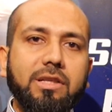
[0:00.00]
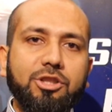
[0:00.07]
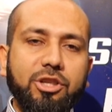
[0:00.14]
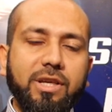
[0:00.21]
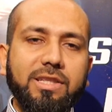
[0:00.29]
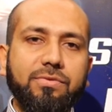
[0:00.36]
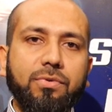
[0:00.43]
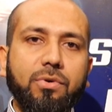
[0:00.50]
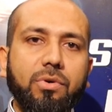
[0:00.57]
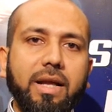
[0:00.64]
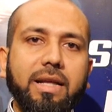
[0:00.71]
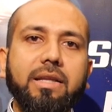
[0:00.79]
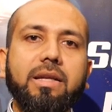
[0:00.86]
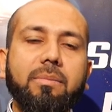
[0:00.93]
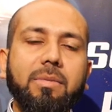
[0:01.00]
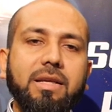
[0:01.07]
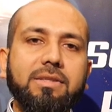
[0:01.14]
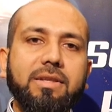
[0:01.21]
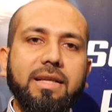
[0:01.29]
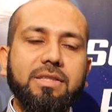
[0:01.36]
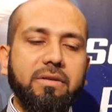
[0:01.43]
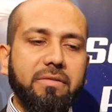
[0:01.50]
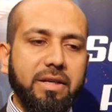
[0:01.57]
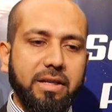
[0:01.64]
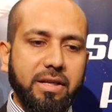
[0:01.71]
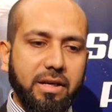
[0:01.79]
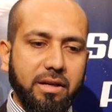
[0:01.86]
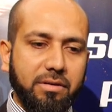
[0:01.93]
the GH4 and the
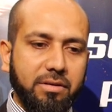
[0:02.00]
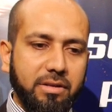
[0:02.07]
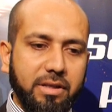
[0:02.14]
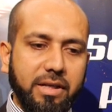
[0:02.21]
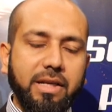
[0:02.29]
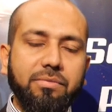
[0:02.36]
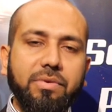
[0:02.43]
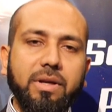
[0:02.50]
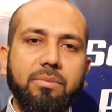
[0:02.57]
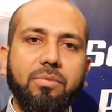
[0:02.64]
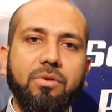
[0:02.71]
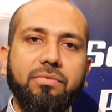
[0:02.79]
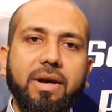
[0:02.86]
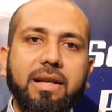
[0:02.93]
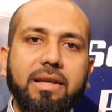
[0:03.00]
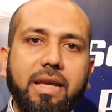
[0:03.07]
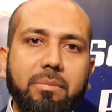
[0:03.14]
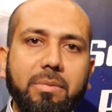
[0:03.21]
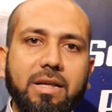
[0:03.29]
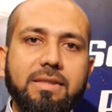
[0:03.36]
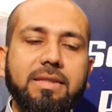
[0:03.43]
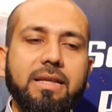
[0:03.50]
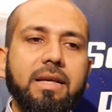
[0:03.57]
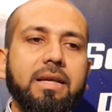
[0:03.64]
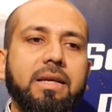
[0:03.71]
WX970 are three different profile cameras.